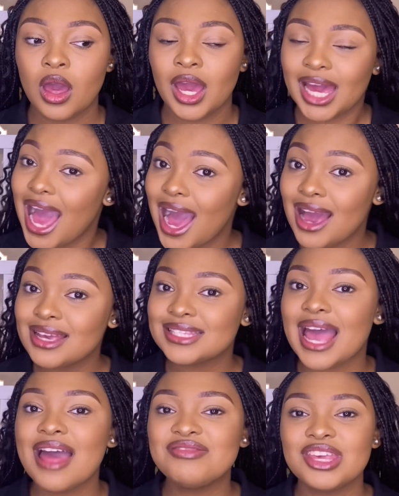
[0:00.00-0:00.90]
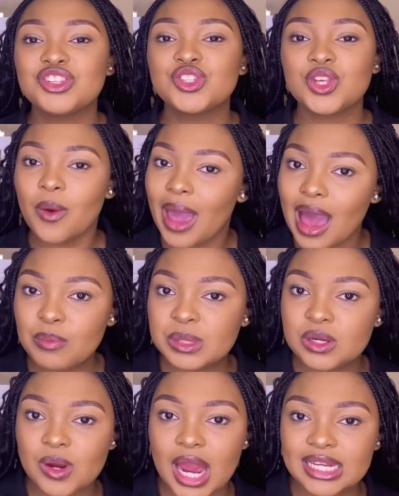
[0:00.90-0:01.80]
Guys, and they're so
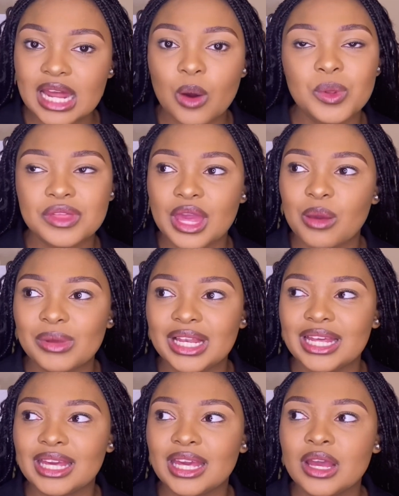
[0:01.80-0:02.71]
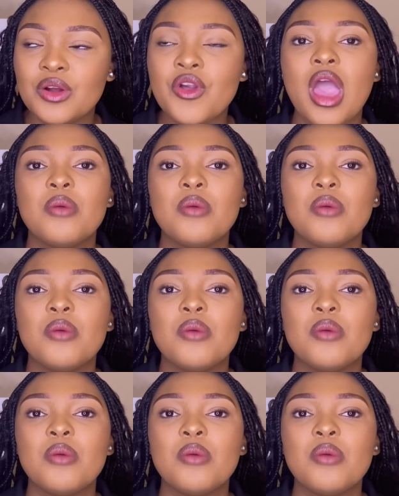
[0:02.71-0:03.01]
happy right now with Emily.